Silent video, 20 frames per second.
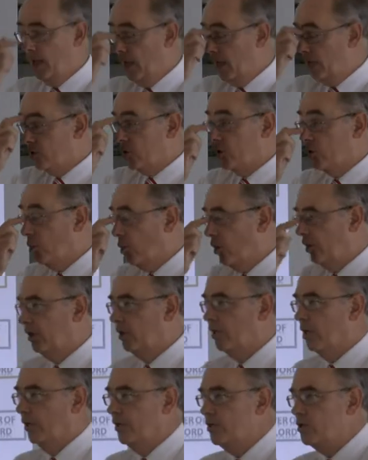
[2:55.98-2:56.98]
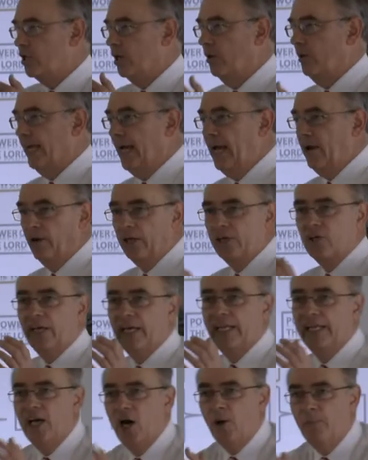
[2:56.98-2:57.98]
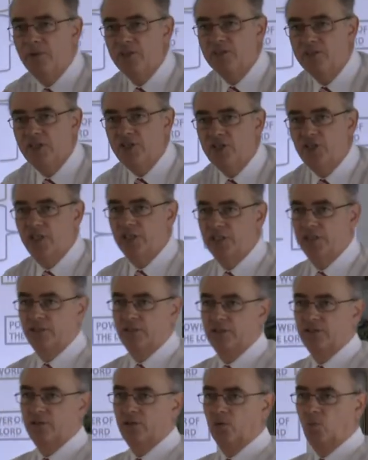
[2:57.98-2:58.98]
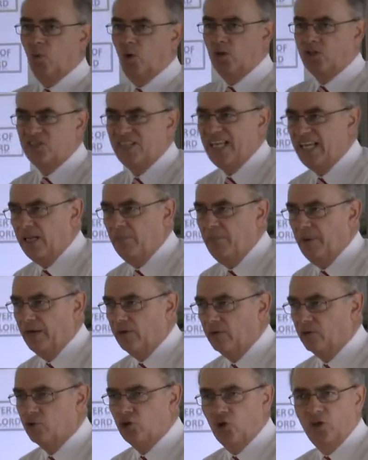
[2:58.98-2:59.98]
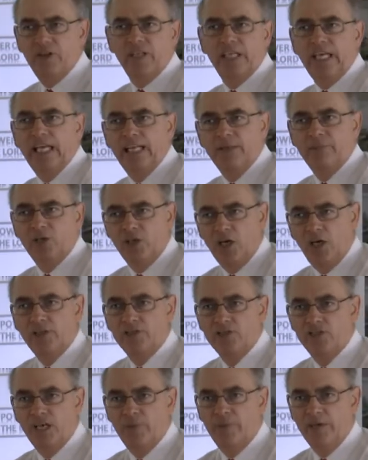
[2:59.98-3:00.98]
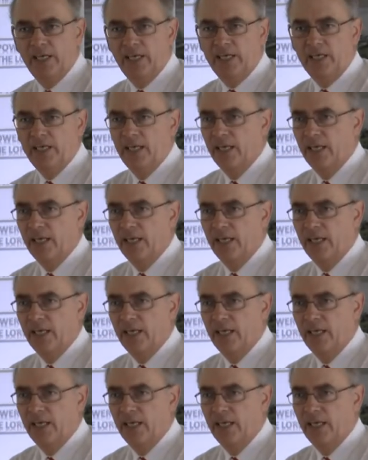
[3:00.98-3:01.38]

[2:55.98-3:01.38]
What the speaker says: So the word of God is going out and you're getting opposition. What's that about? Surely the kingdom of God is coming in.